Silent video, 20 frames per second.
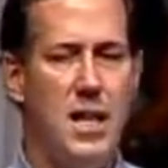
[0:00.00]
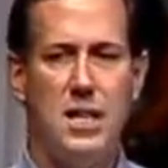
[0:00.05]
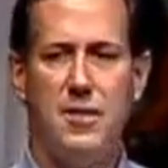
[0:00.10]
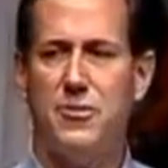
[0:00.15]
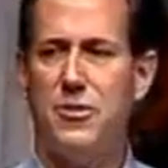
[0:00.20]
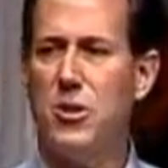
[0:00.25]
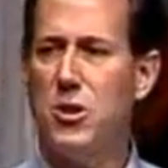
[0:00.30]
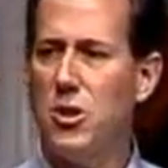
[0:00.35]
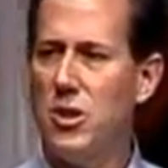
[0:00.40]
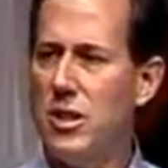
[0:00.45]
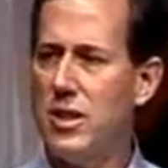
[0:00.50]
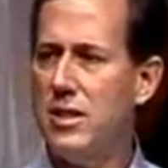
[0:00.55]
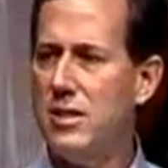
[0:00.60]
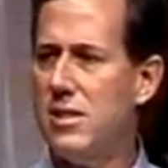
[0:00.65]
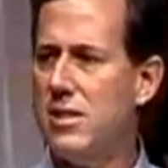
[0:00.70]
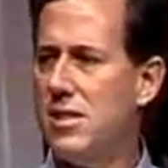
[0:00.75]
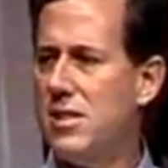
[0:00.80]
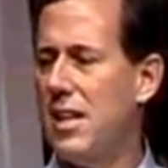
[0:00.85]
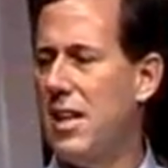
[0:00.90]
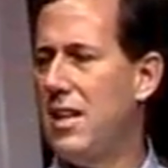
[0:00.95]
And if you look at
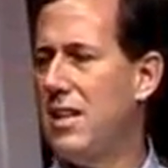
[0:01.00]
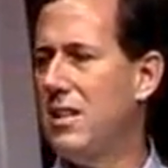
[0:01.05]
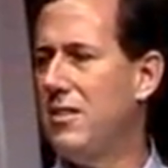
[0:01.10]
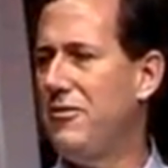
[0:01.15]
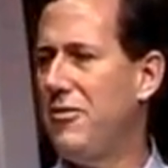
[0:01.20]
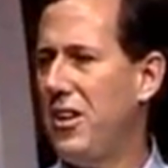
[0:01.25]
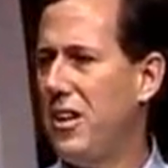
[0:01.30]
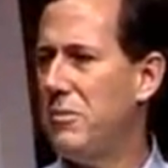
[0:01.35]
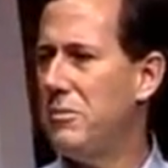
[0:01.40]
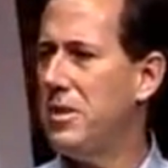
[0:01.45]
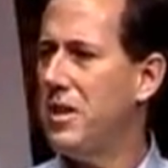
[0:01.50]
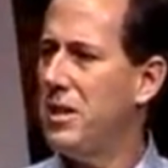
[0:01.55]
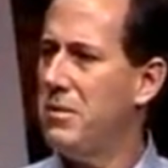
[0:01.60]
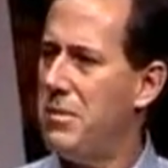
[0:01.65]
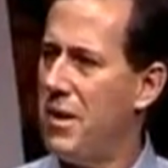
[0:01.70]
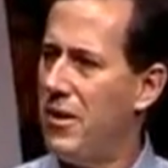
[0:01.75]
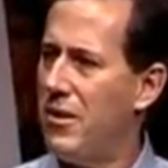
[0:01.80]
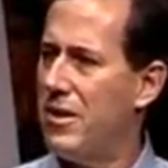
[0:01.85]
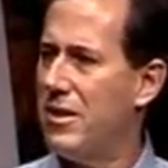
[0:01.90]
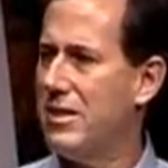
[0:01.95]
the state of the family in
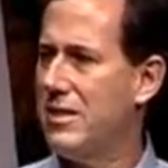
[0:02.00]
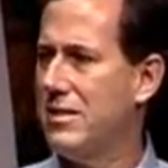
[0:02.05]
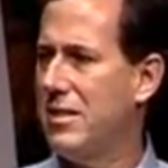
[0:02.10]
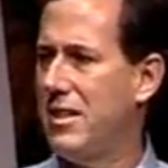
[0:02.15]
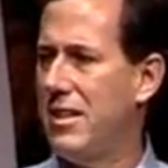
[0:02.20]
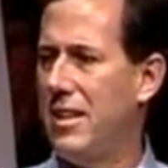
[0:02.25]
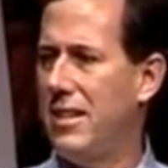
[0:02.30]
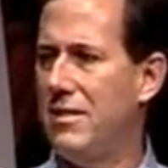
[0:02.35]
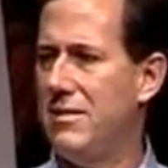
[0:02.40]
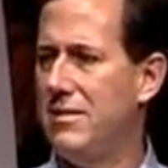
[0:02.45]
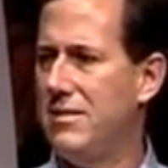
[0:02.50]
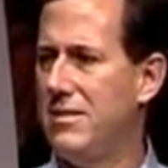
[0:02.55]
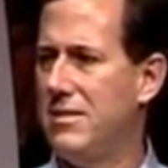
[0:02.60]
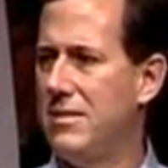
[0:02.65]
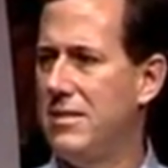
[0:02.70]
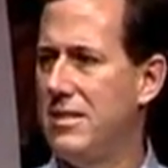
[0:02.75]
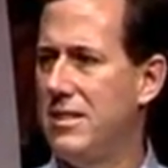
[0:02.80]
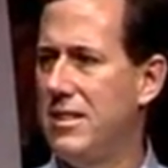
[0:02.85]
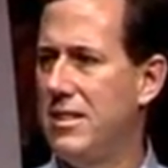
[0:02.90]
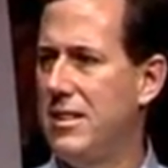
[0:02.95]
America today,
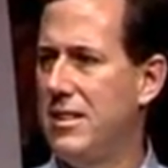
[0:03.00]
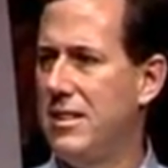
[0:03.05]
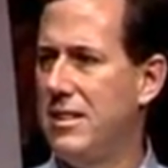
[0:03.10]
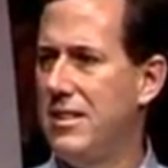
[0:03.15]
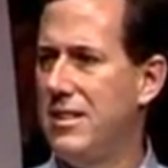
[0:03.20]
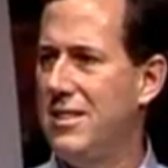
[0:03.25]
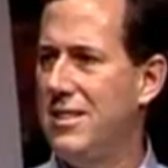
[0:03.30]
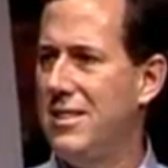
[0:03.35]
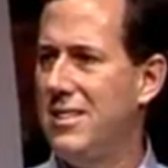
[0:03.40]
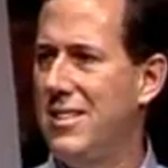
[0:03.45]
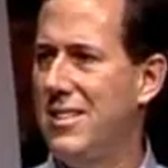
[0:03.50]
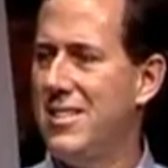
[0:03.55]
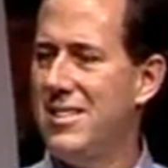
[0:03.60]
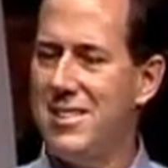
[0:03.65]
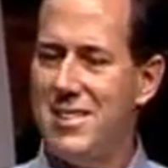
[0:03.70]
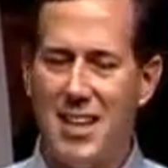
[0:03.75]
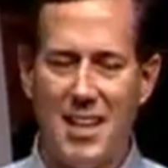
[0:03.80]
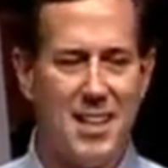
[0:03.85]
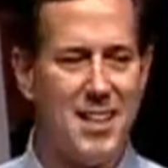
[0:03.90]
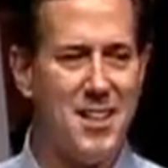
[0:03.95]
it
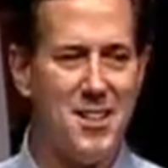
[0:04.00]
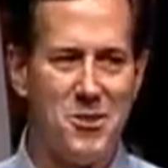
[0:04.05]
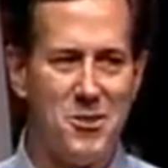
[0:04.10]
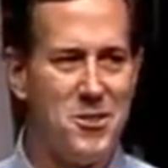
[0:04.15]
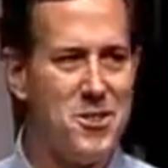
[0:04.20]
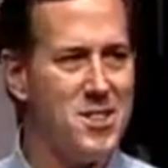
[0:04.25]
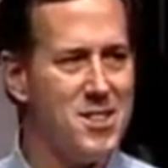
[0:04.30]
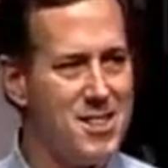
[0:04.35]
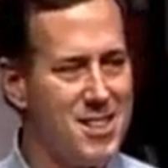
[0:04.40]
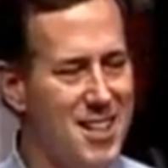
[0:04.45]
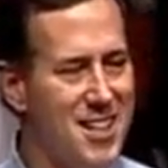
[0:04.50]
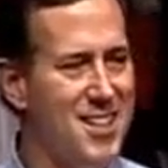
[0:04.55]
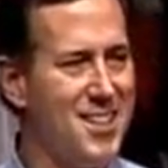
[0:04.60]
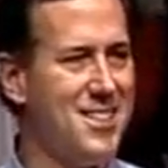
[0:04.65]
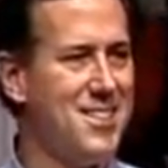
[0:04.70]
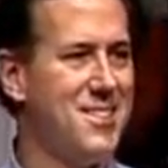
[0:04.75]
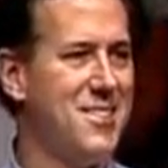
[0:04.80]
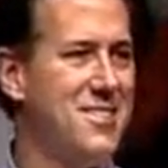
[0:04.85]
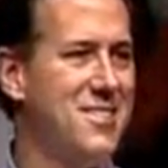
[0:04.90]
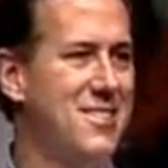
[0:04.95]
is not a healthy
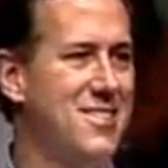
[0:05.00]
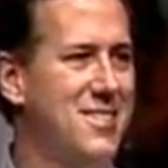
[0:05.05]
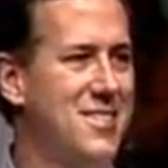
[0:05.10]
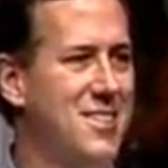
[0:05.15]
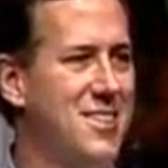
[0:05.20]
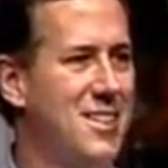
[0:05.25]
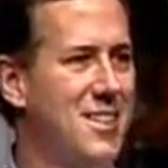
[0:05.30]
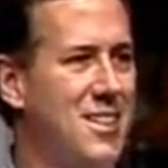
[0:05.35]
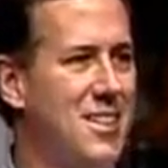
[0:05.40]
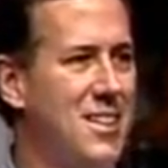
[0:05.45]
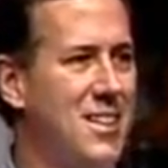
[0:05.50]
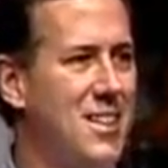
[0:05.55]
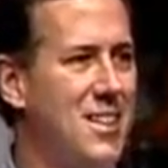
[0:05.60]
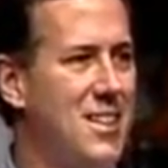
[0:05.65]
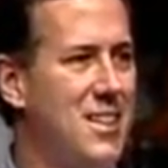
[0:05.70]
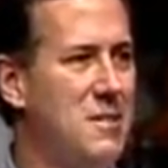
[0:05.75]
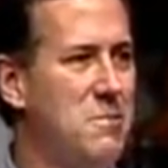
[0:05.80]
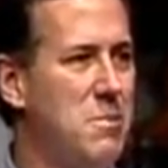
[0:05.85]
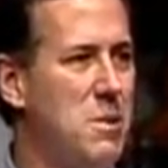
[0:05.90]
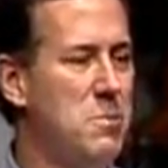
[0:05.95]
state.
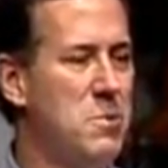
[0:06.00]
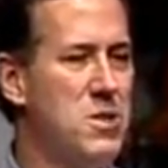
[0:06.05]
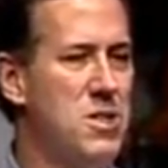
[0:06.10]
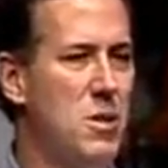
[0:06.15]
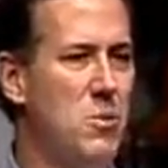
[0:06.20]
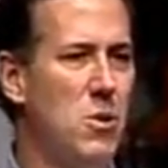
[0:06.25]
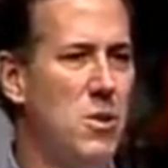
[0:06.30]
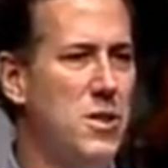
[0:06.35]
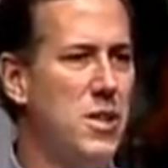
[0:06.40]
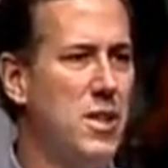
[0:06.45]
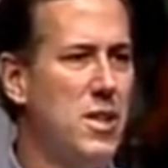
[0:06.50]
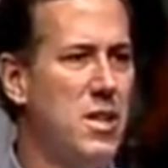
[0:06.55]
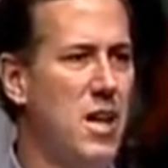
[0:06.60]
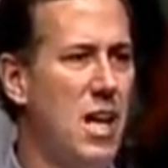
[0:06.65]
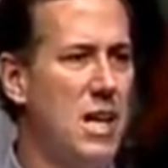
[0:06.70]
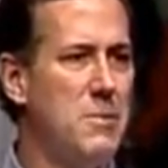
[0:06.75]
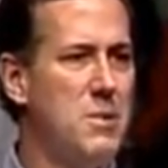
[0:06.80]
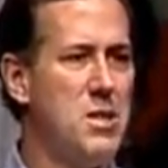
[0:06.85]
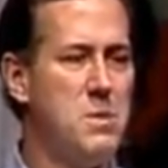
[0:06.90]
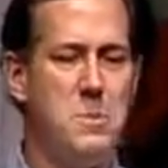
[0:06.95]
People say, well, the
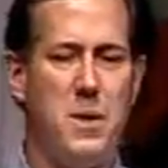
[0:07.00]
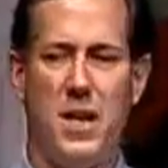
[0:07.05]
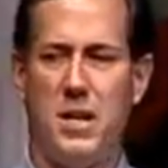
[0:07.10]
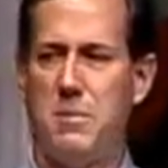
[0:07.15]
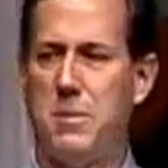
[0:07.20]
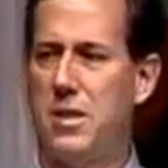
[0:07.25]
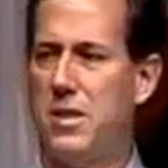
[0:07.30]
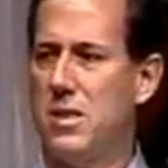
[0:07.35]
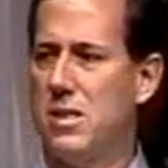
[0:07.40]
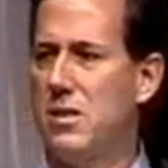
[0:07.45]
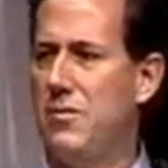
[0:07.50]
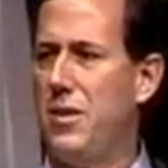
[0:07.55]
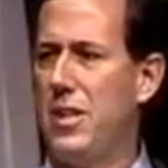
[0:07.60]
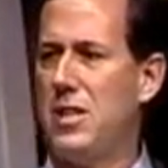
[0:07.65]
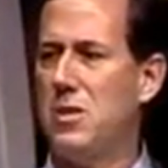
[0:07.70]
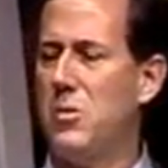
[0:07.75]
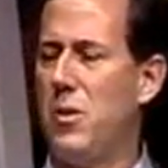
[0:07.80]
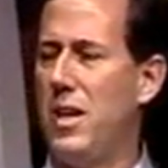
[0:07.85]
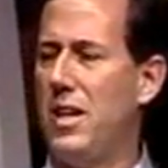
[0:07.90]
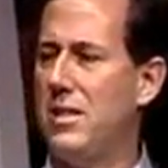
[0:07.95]
economy's bad because of
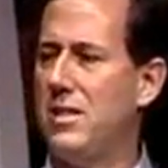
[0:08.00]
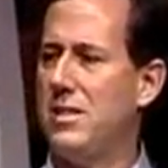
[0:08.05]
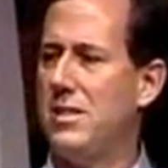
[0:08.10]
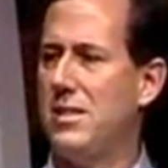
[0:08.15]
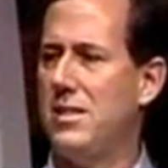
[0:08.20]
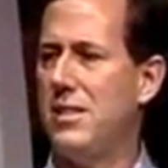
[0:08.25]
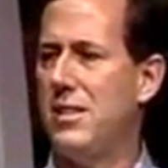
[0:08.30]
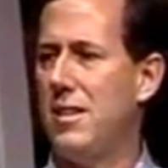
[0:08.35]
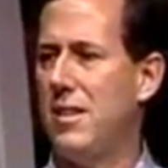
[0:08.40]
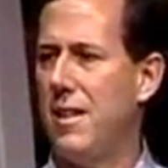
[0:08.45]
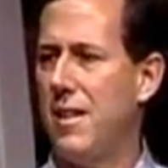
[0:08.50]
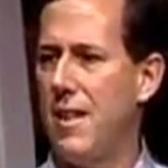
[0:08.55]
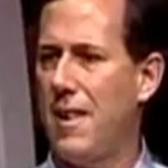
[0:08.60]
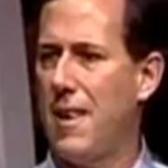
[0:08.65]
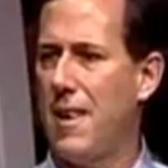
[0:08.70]
X, Y, and Z.